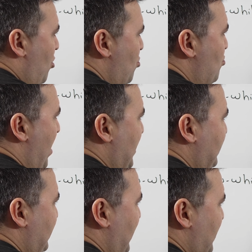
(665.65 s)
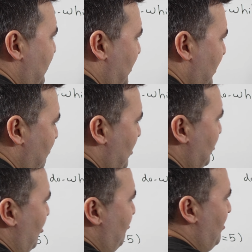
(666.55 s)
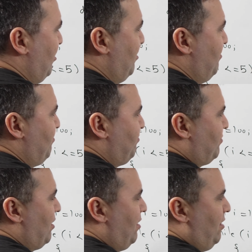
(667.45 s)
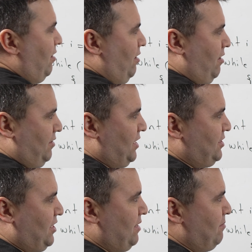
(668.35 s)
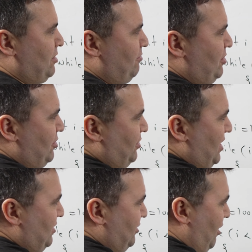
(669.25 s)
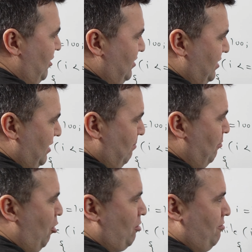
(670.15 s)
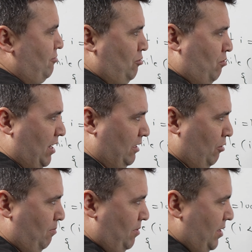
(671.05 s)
once the statements of, the statements which is inside the block of do while loop.